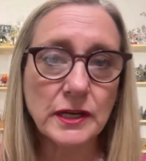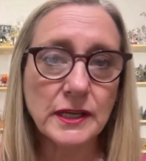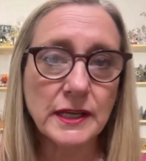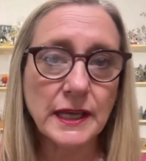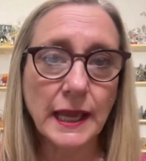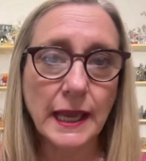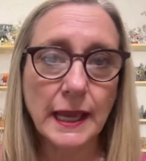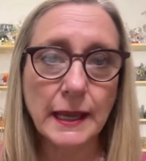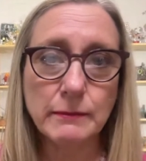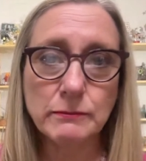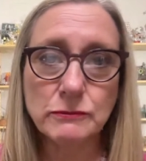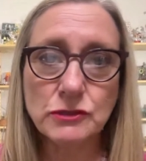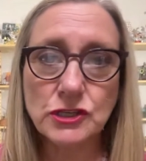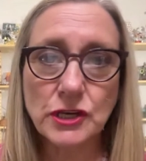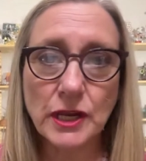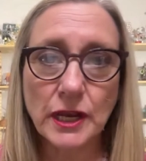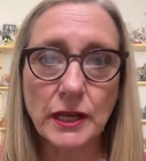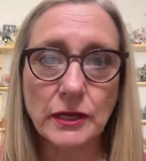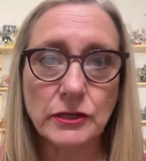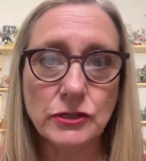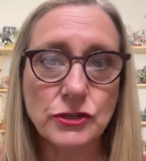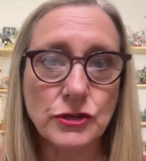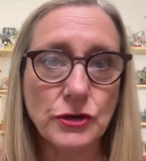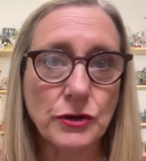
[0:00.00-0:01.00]
game
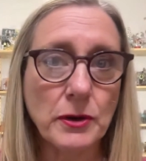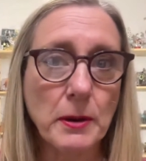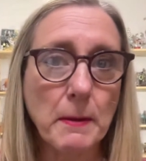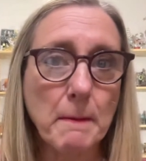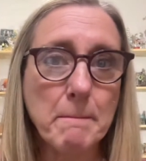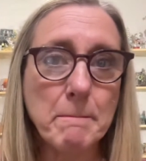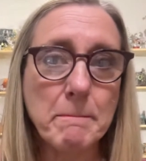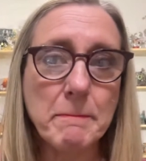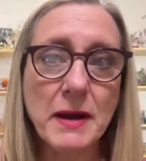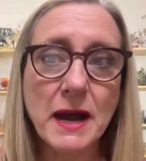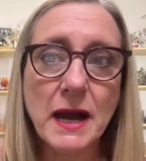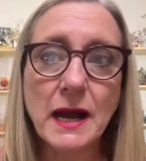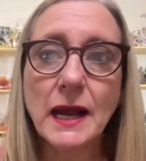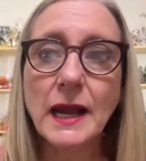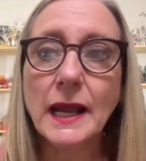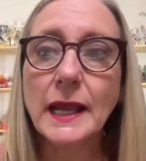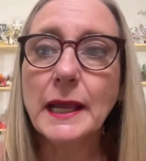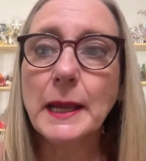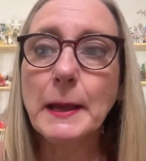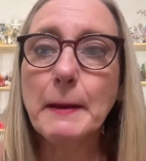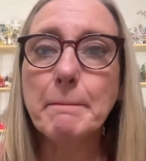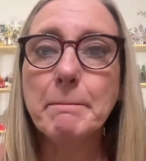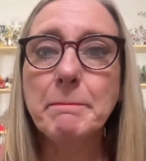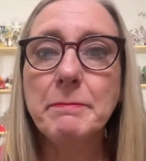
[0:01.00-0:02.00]
changer. My
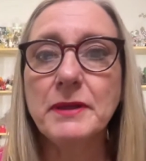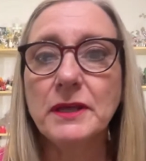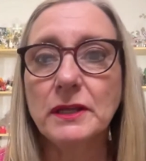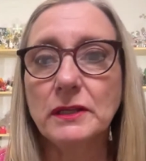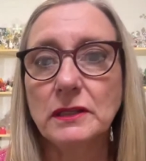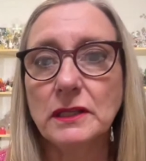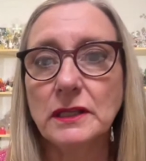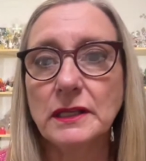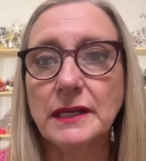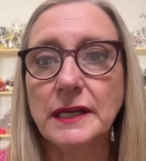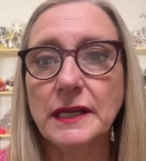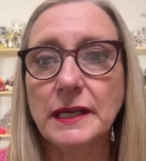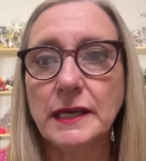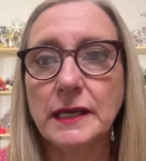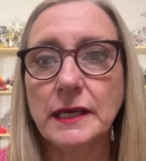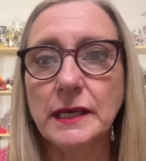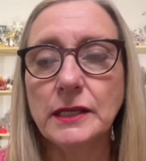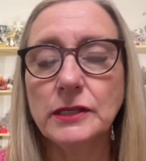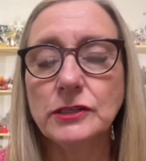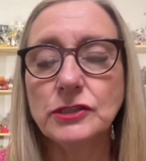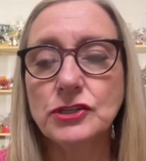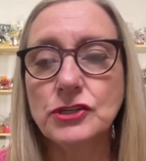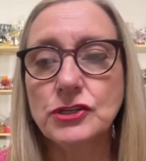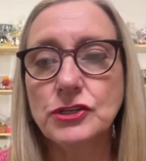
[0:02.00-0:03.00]
ability
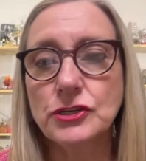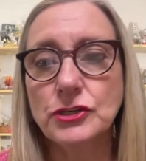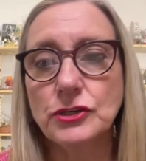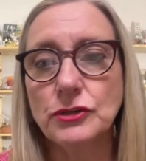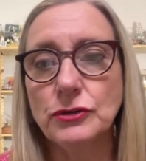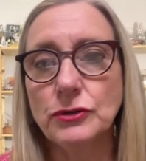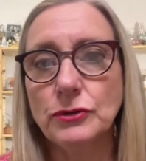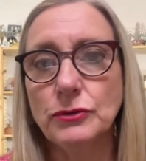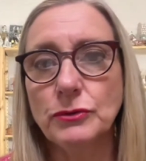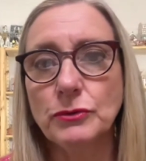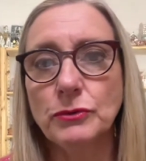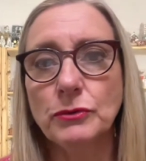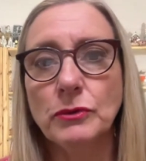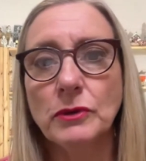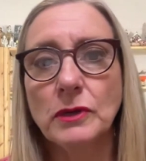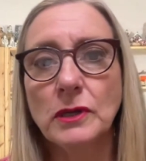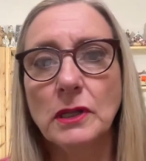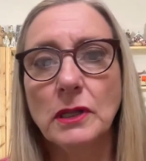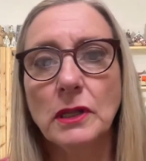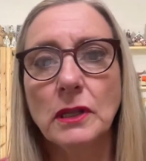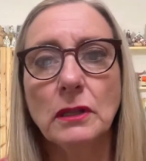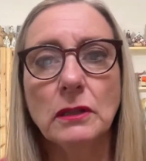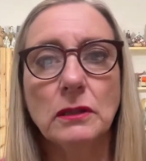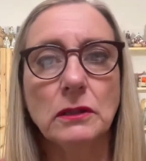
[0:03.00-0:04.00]
to
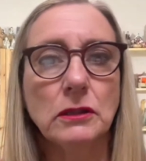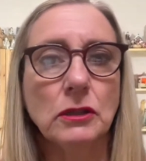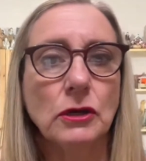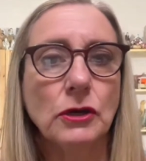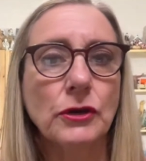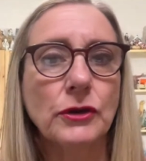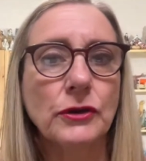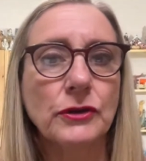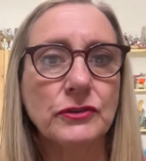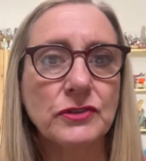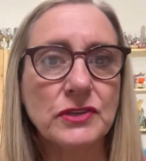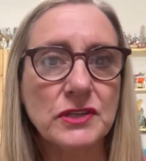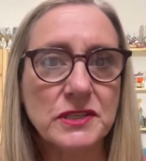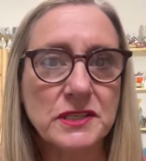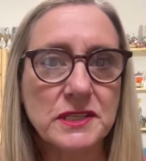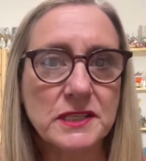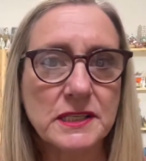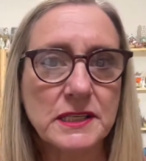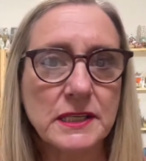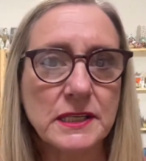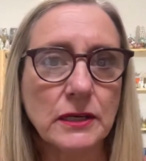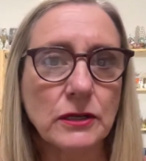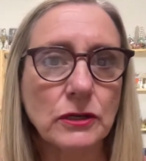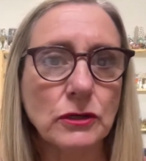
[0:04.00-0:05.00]
learn the
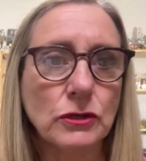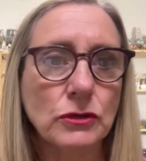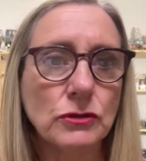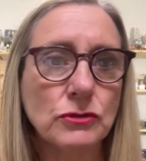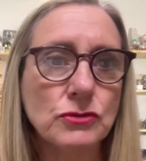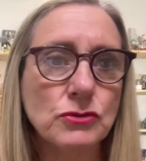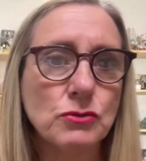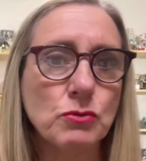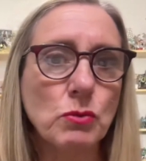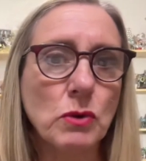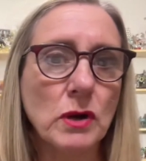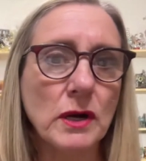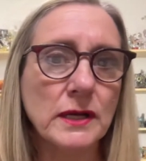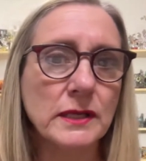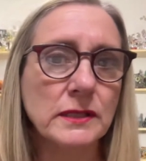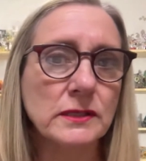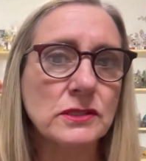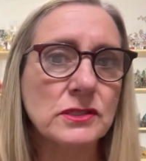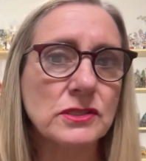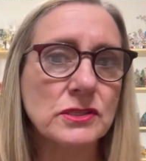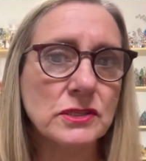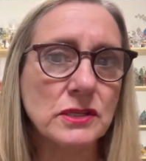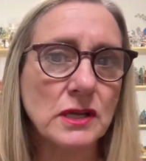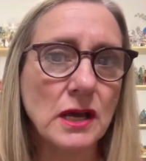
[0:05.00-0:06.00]
skills
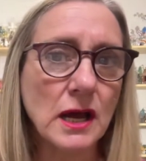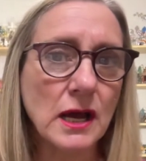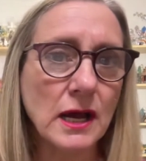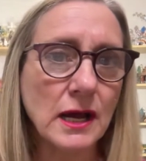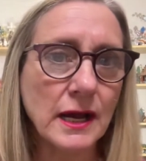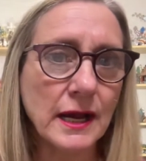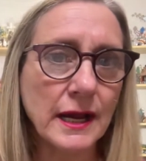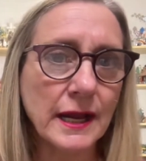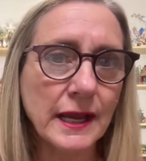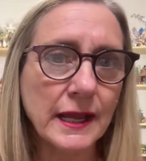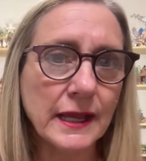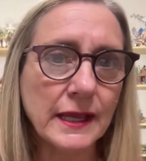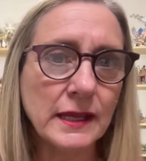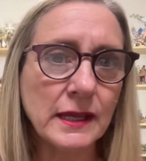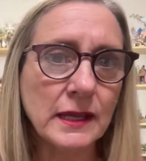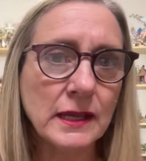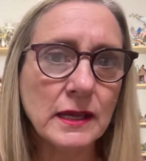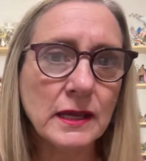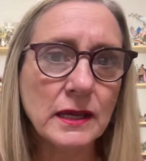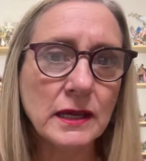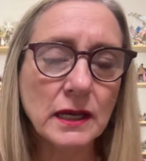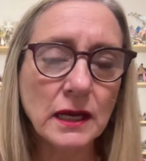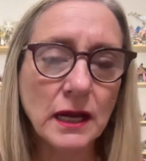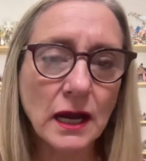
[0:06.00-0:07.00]
once I
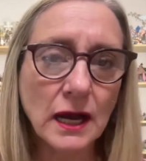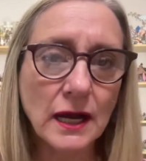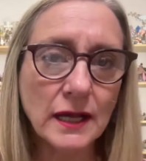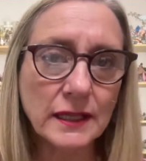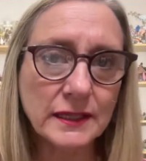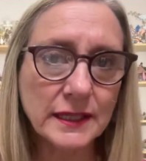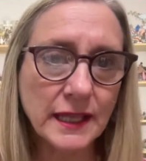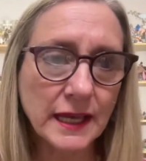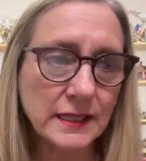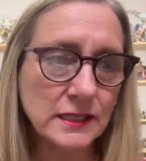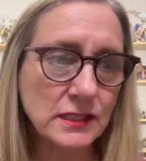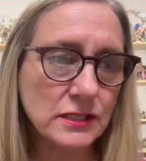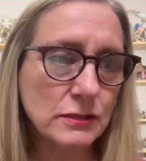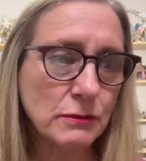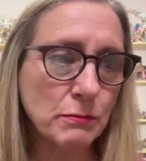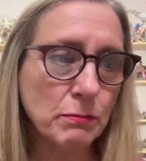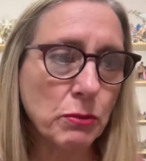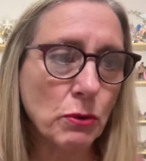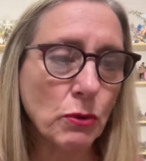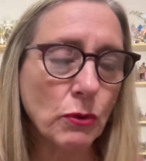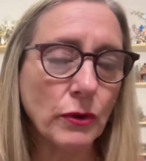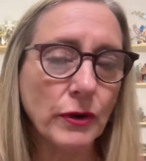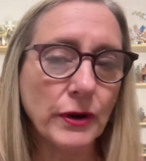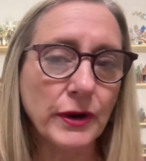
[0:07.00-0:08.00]
got that
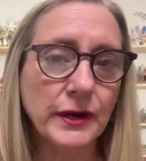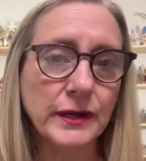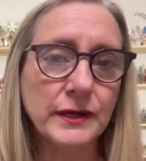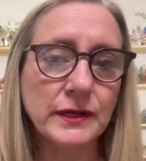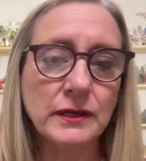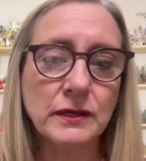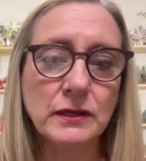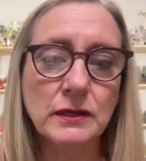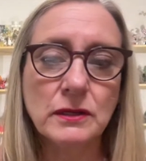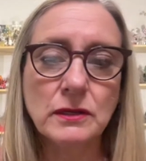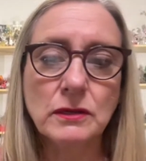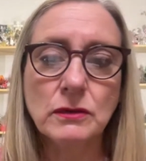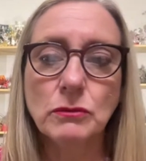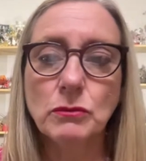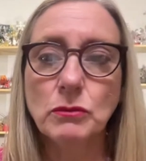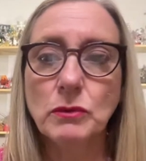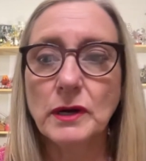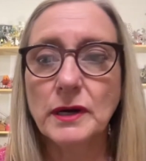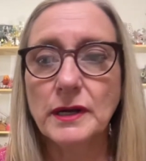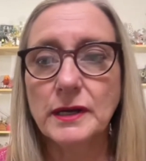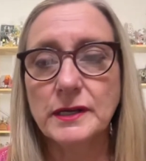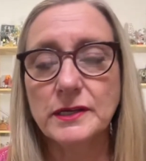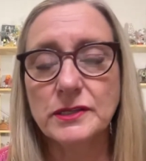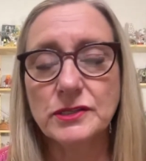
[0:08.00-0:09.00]
support
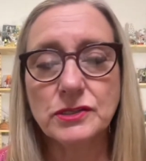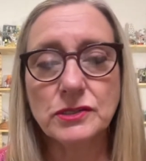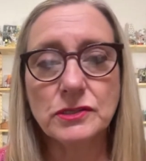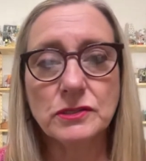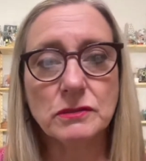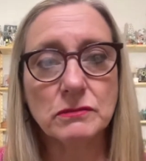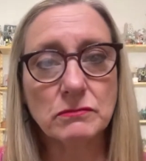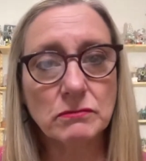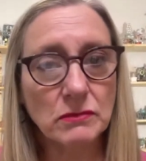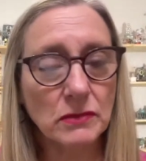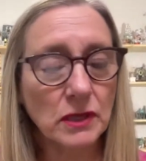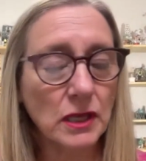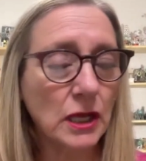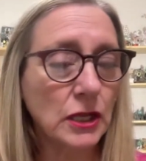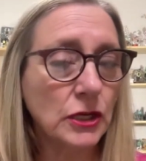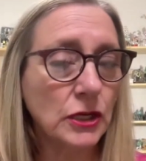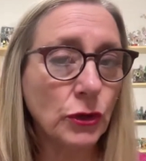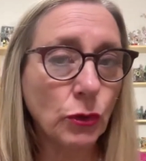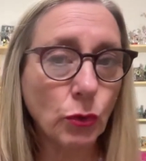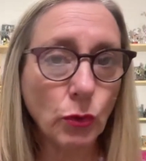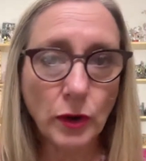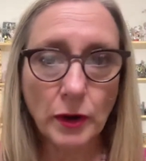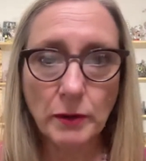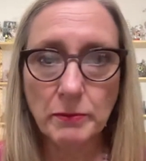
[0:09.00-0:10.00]
was
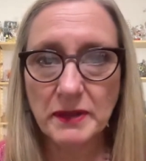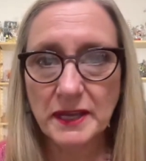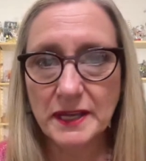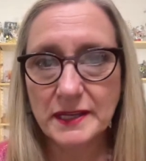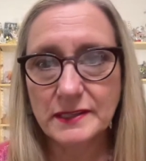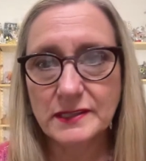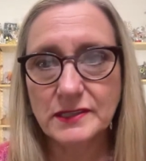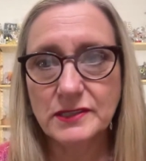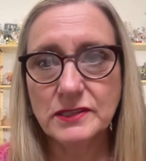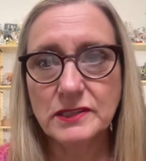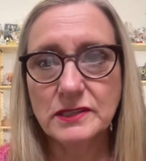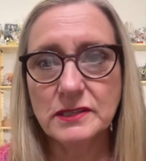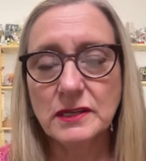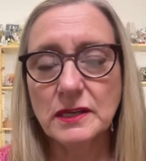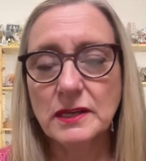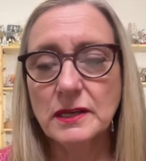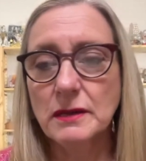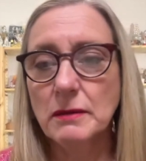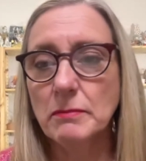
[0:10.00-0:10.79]
enormous.